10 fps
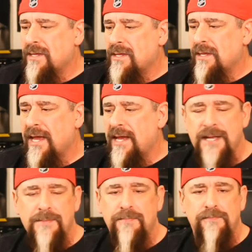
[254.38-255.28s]
And he
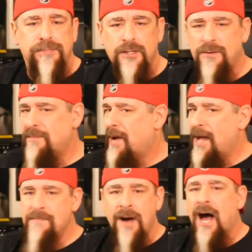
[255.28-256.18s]
blew my
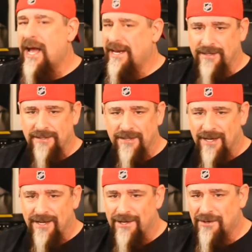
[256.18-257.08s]
mind
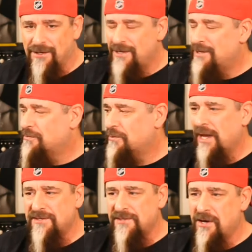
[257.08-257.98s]
when I
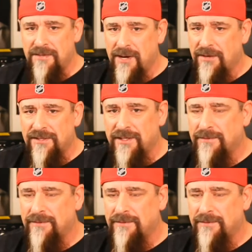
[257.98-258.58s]
saw him out there.